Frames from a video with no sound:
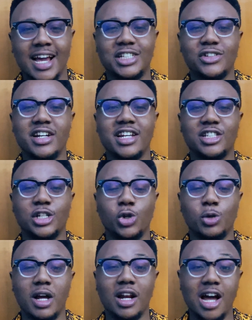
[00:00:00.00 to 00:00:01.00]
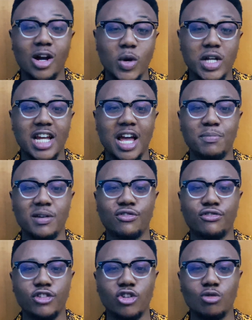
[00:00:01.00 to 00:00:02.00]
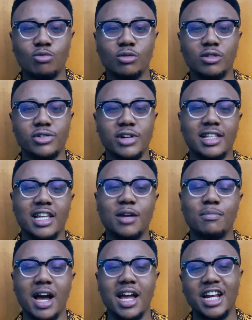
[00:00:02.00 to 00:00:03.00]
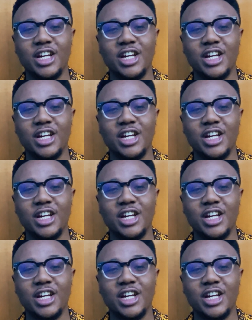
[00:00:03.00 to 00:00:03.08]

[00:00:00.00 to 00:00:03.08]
Asiri Ade is a Yoruba language epic film directed by